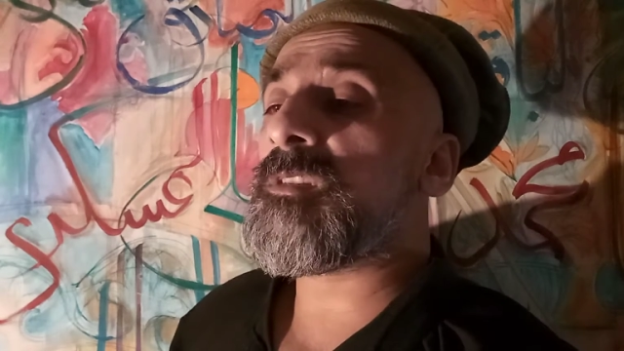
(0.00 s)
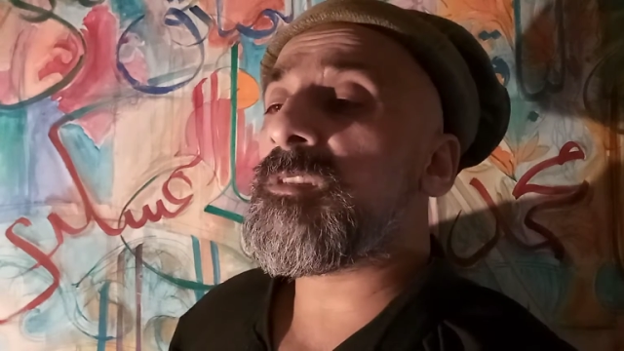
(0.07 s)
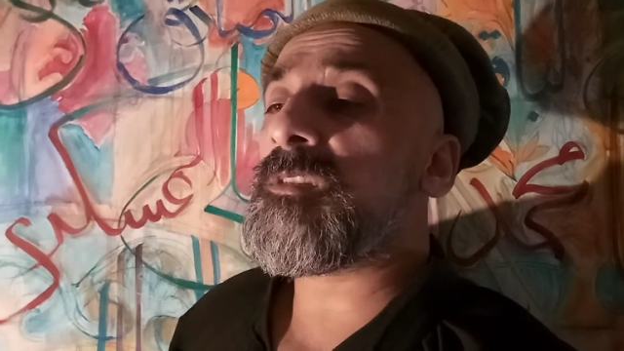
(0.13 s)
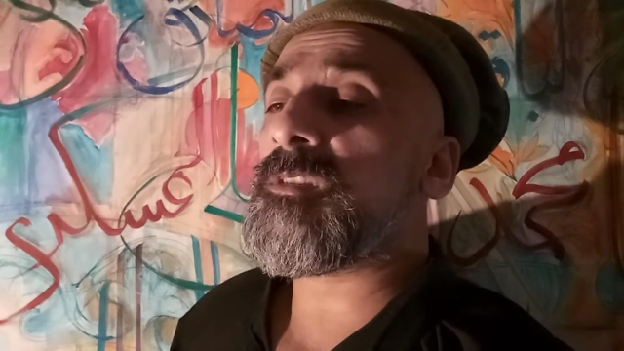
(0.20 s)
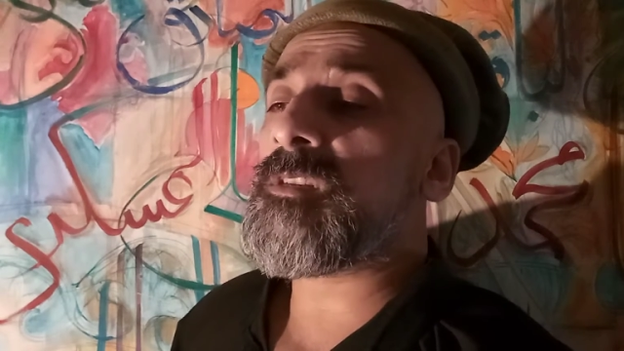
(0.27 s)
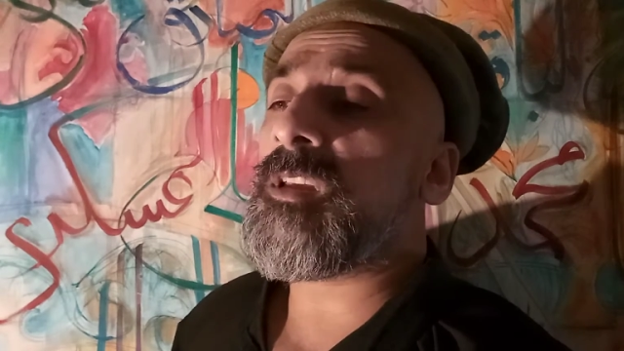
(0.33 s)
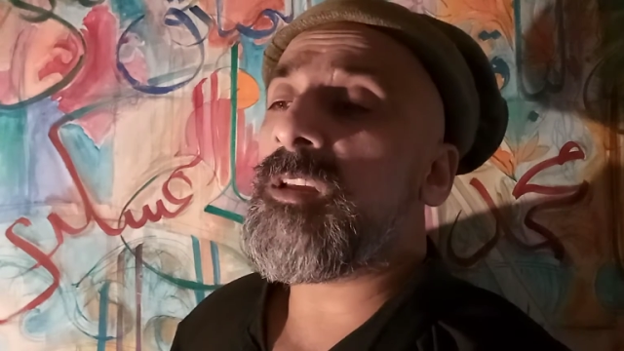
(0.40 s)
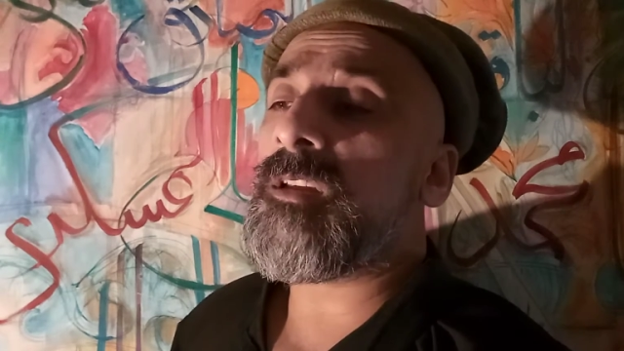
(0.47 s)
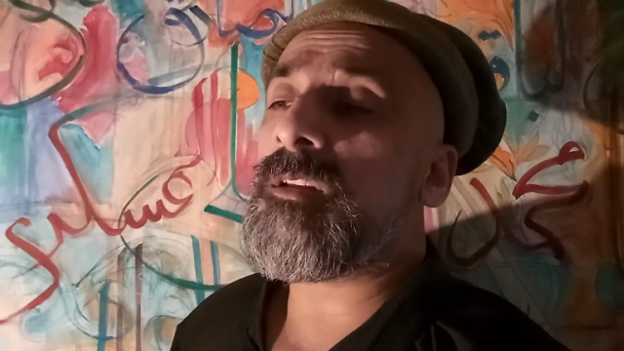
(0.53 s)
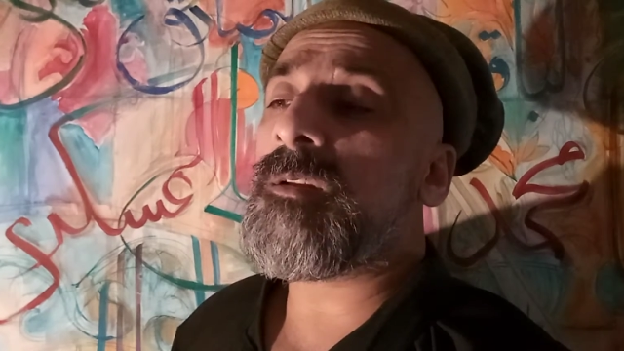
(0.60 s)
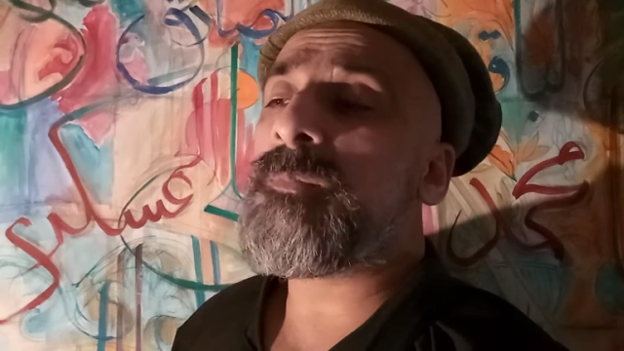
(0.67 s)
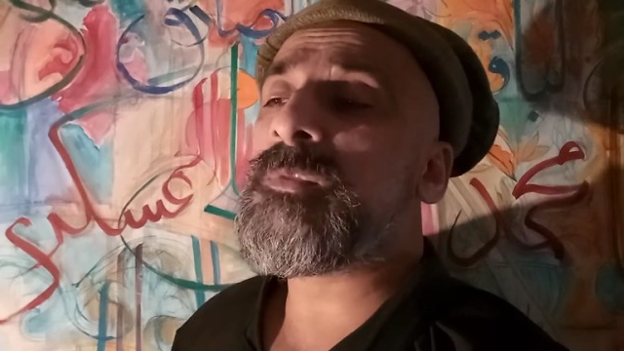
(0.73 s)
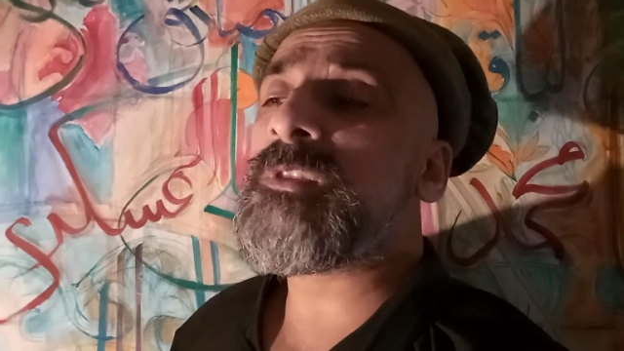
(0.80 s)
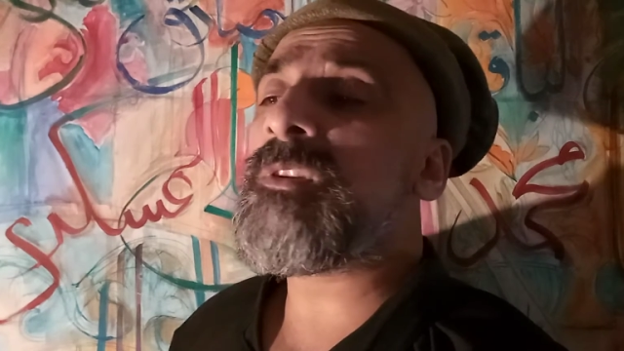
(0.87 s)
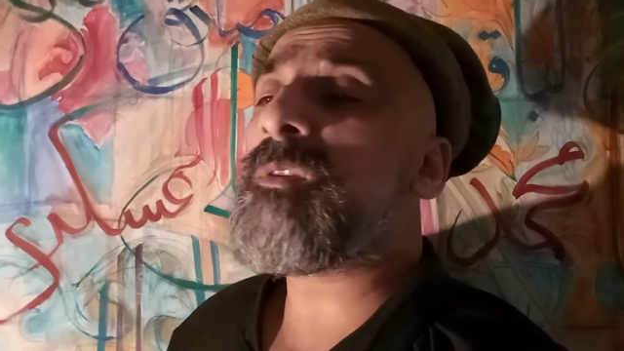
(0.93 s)
and
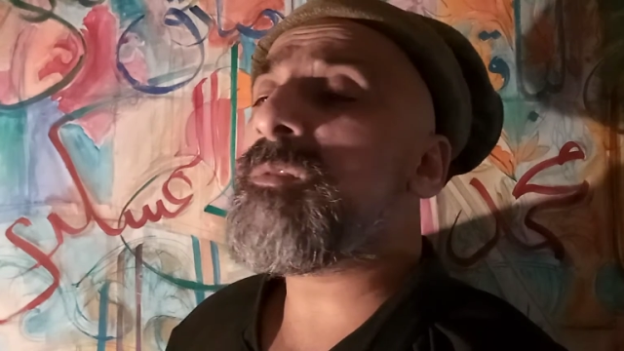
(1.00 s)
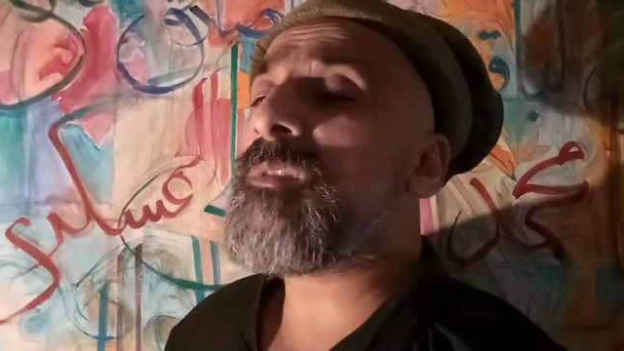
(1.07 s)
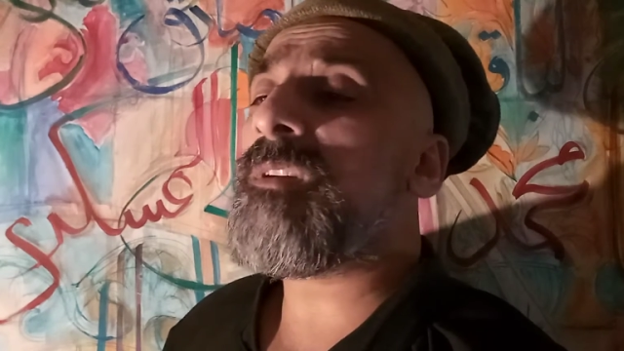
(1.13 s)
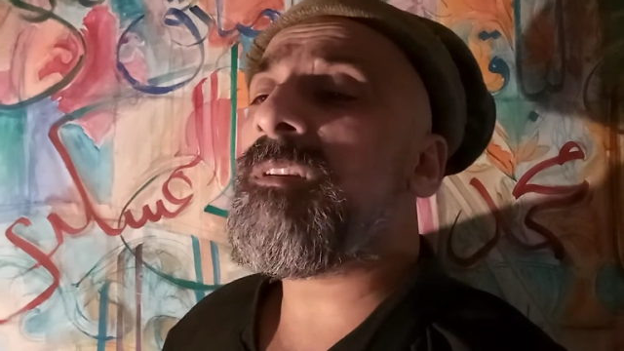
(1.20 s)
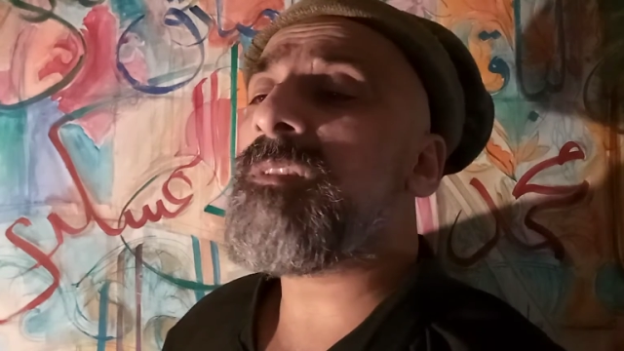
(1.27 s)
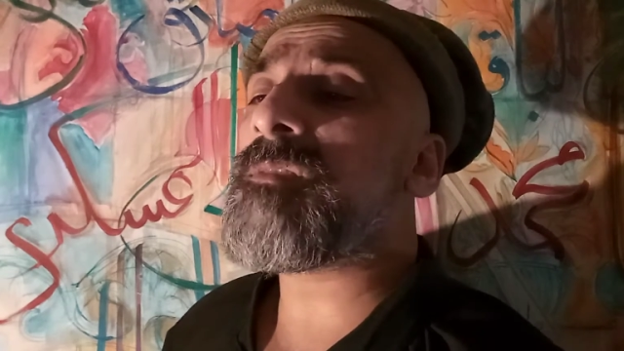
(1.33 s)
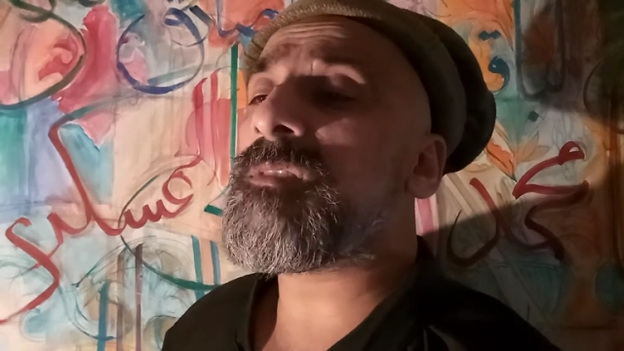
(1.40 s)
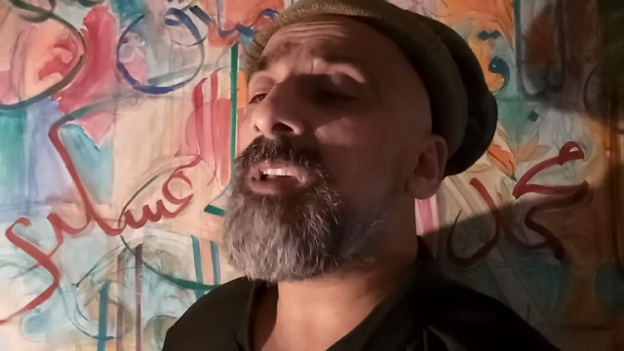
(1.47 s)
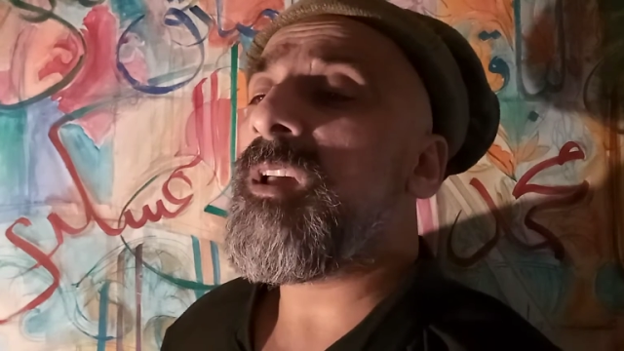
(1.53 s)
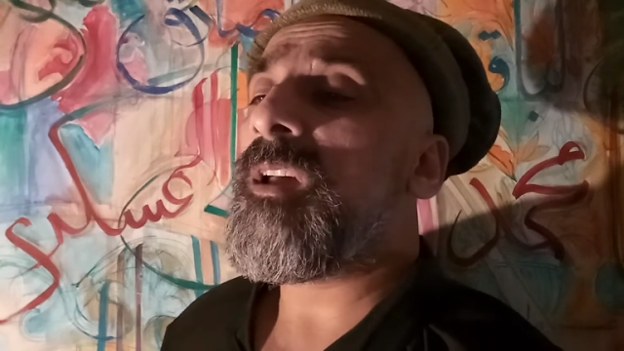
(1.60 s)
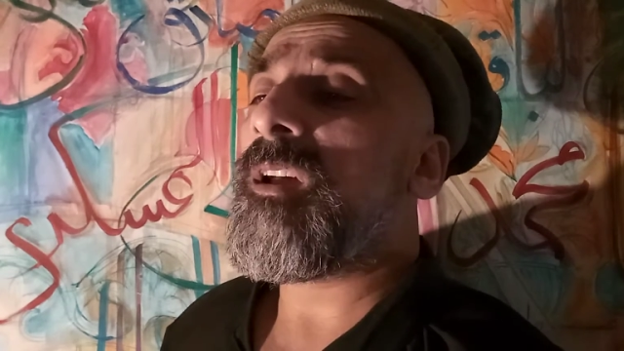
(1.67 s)
Zainab showed us